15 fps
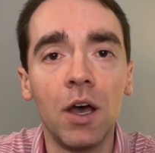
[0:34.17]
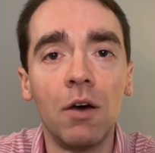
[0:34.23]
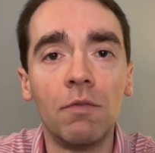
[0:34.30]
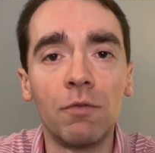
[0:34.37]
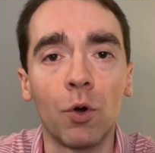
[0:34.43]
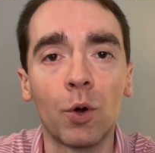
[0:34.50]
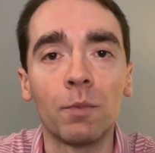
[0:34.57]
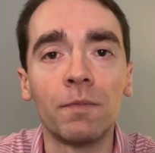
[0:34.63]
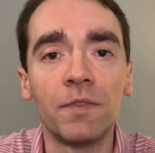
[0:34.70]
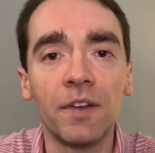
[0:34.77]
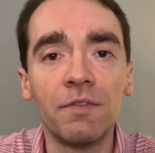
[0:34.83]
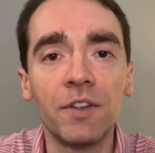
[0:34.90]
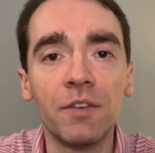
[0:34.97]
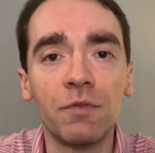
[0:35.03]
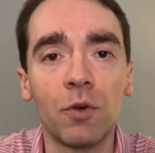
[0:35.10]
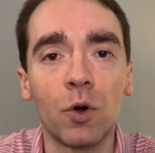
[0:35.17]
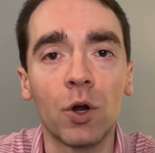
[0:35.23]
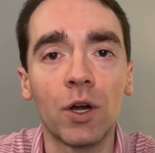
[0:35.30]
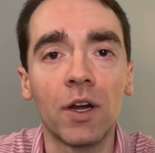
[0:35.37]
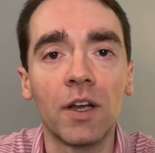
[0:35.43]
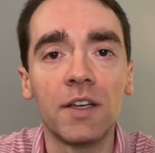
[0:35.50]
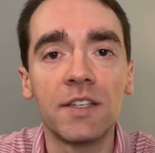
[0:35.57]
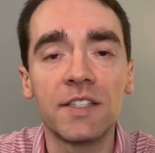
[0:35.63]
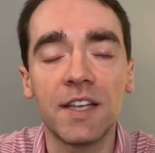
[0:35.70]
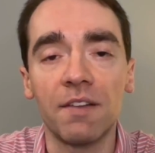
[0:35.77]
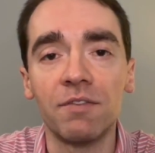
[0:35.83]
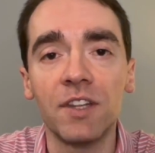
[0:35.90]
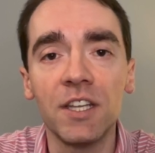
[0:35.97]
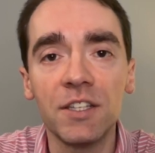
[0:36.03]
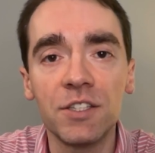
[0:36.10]
Form
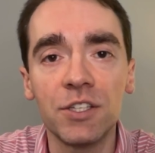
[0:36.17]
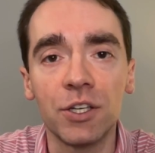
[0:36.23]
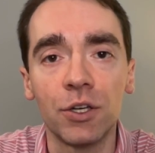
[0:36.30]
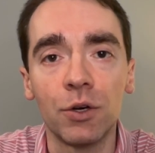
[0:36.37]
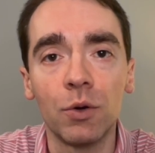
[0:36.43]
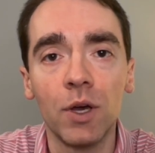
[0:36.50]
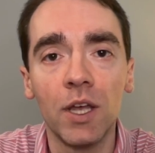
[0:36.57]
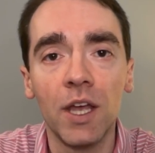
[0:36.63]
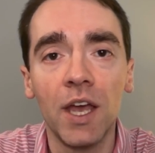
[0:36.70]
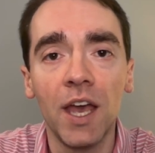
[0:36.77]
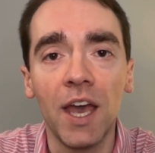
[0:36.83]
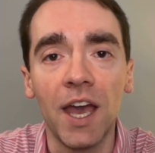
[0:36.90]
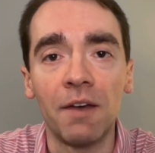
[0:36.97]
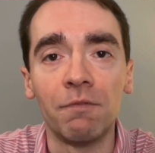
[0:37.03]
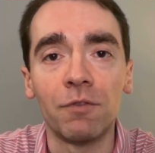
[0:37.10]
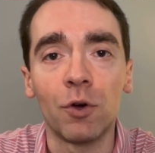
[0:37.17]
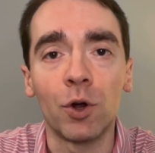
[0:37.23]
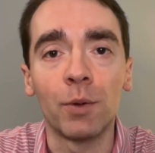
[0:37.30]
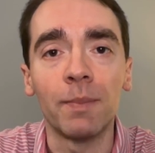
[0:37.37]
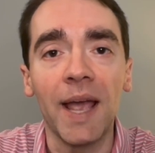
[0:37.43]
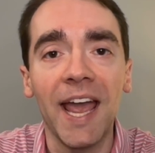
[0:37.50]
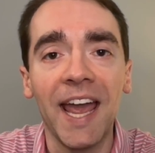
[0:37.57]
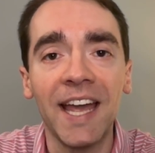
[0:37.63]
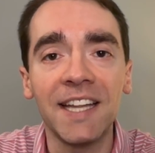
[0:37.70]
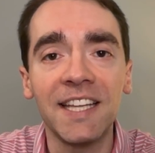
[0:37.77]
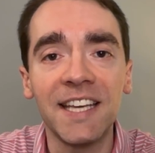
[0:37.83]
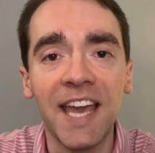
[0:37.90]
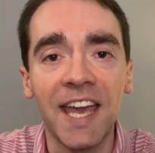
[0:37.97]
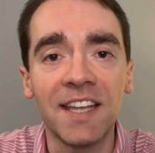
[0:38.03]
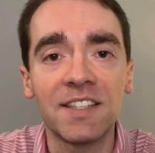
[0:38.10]
5472, and Form
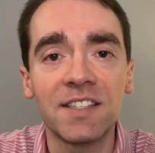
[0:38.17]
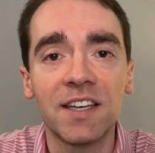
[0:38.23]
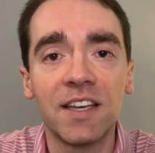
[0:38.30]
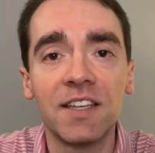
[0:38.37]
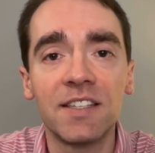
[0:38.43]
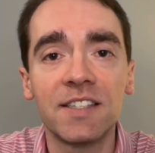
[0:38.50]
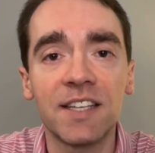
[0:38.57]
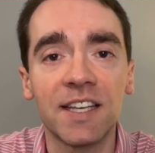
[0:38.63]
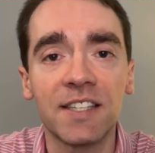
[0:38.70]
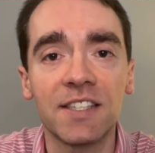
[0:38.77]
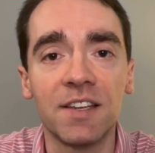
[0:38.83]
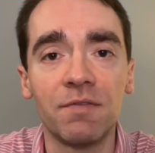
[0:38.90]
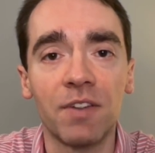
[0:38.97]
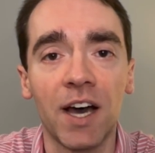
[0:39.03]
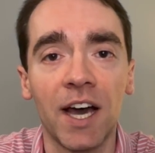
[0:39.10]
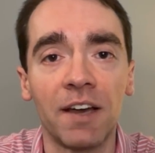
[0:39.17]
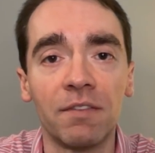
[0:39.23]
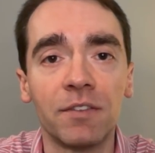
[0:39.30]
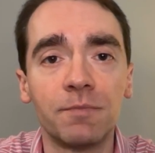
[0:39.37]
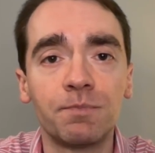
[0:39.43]
8865.